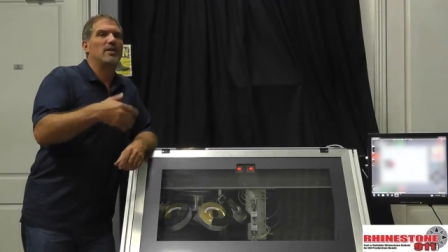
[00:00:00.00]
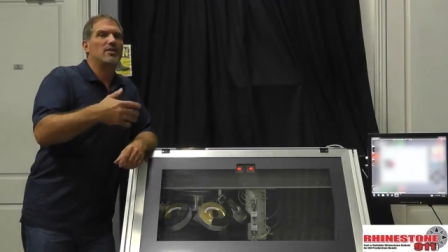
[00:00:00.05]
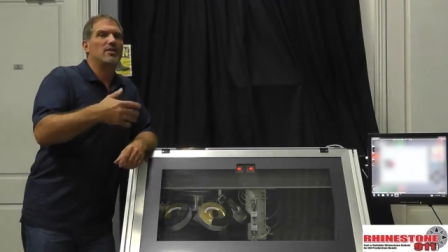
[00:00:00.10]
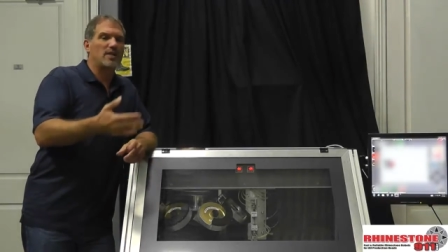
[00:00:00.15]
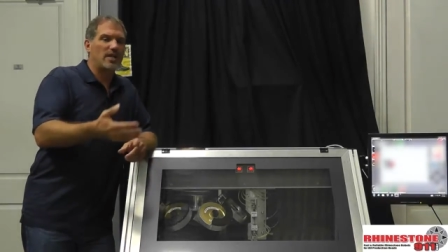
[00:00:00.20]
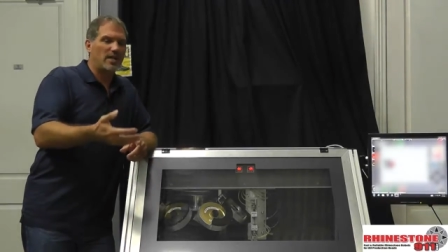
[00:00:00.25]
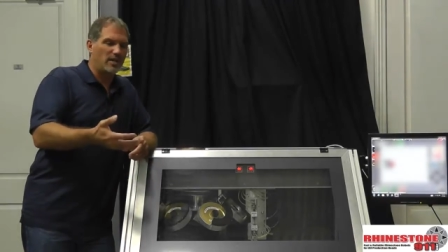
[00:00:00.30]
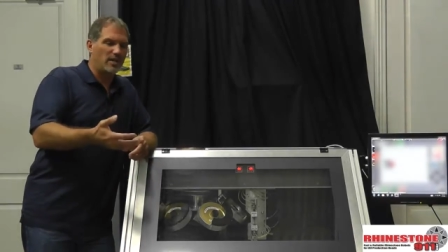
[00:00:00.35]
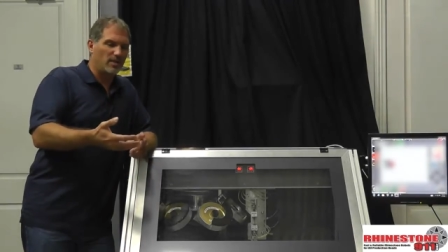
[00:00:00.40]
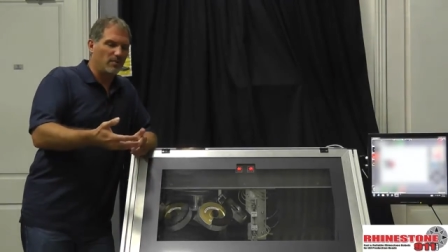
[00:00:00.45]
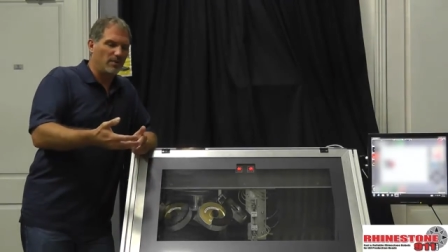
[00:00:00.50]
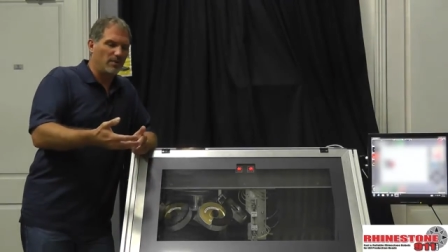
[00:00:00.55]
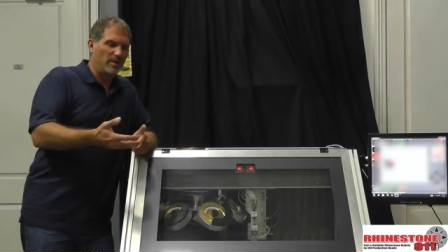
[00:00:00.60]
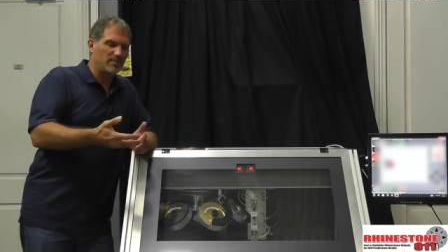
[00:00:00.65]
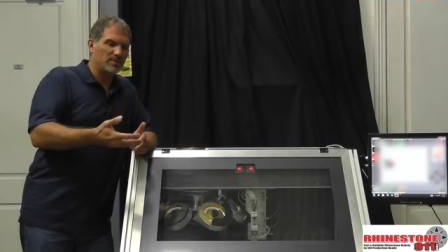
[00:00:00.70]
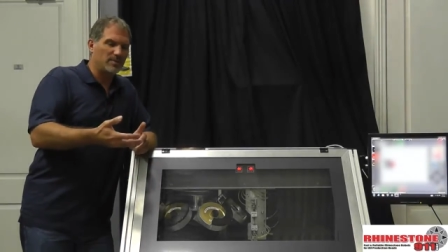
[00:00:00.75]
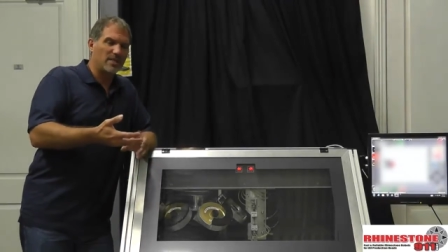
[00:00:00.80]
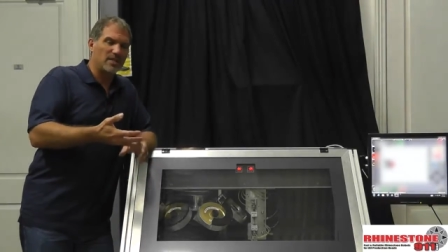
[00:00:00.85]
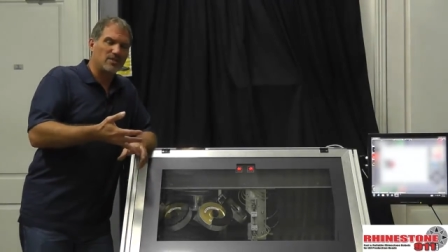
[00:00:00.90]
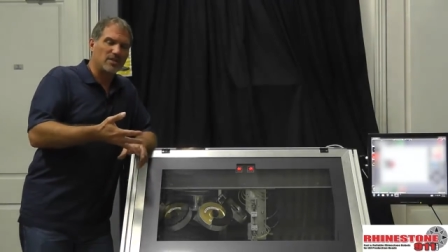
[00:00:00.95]
checking your
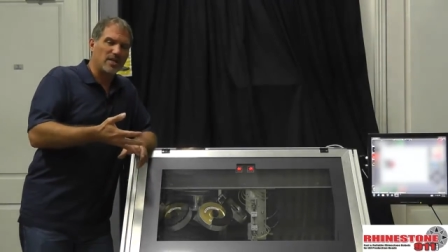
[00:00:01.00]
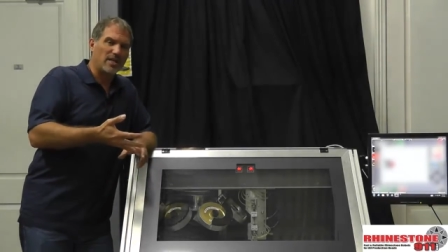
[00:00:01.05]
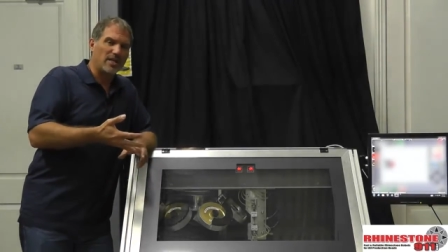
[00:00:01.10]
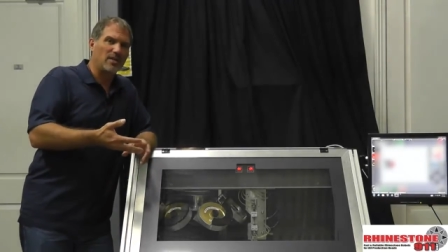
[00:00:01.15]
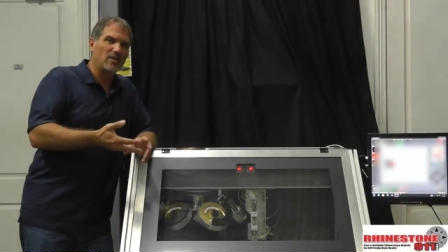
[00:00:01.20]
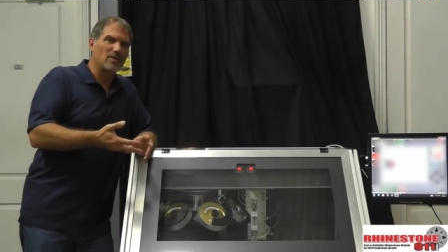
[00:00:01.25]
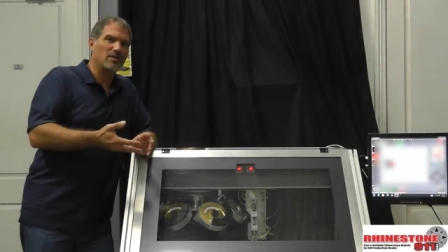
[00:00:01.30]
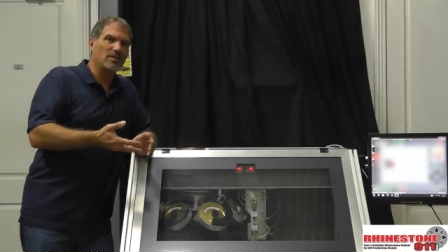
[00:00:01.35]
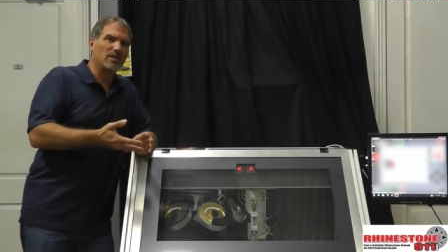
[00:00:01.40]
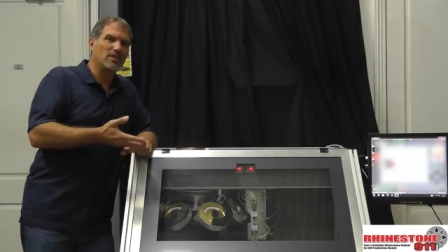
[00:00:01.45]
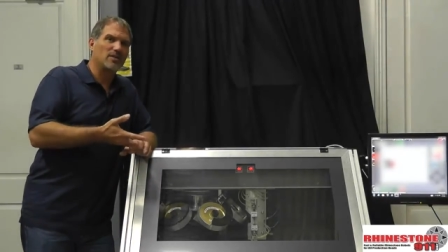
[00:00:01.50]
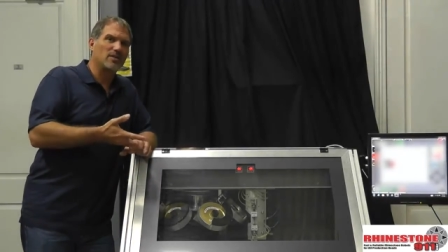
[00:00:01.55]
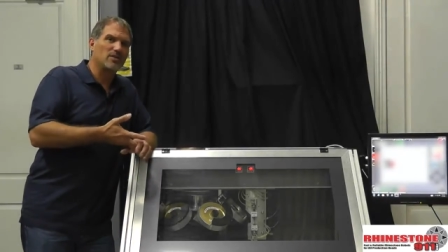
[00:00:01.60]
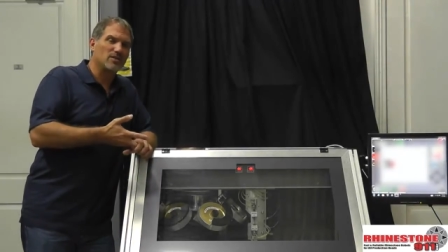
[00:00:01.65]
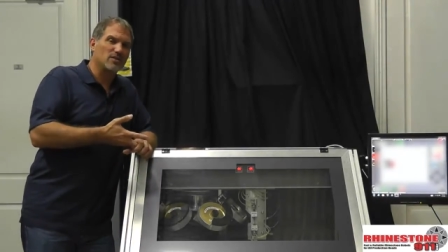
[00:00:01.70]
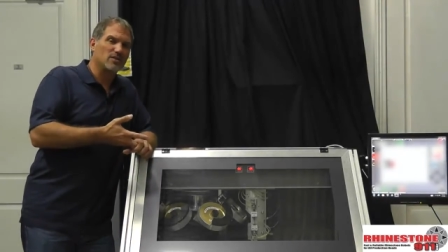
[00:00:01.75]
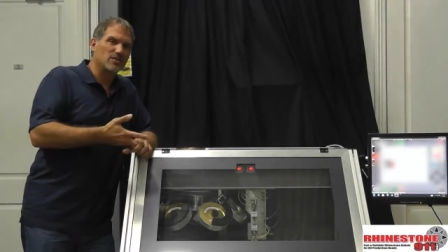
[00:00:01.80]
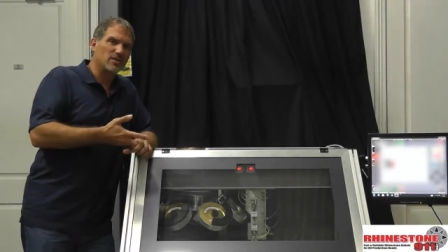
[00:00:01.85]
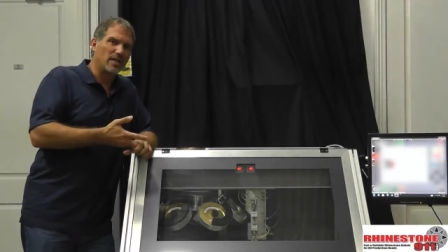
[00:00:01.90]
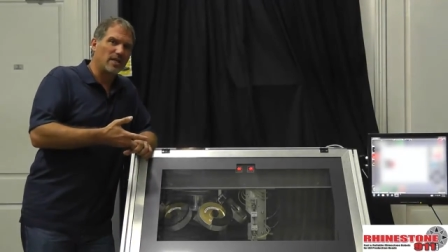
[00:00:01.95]
website, checking your
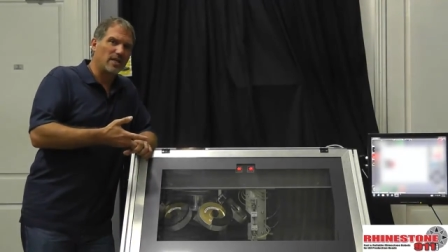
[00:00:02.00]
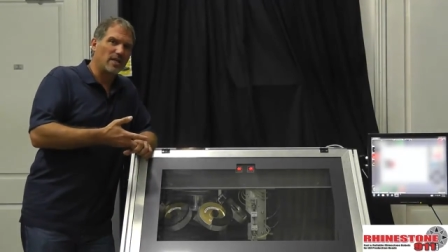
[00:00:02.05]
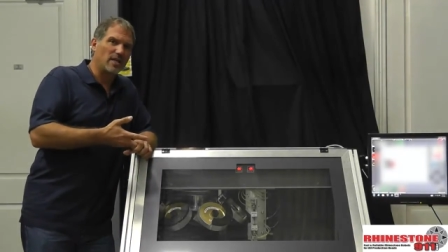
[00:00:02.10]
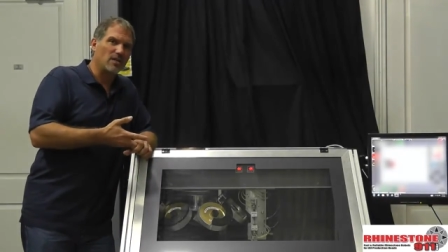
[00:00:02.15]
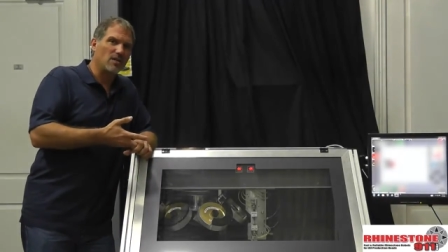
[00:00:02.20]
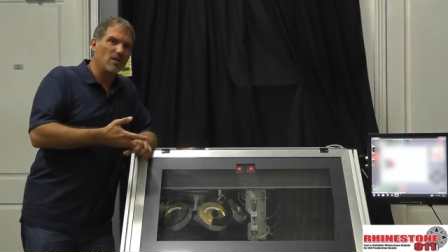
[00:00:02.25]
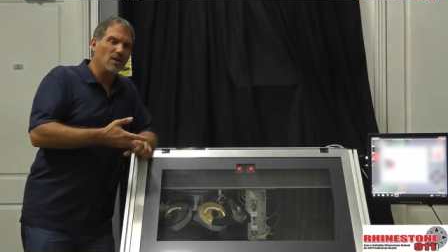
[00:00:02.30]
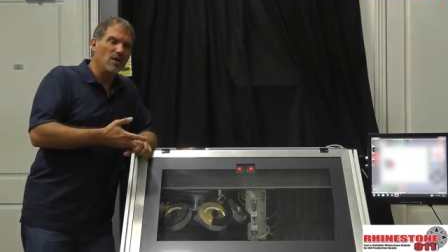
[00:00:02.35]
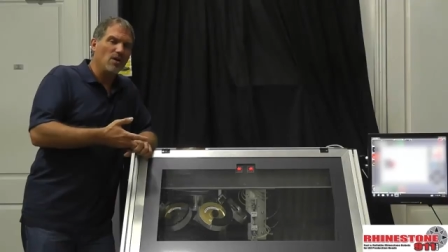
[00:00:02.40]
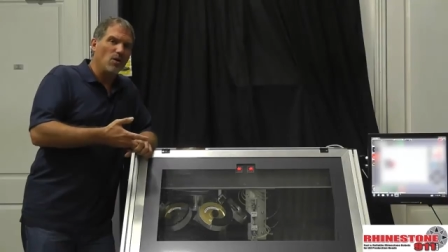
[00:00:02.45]
literature, checking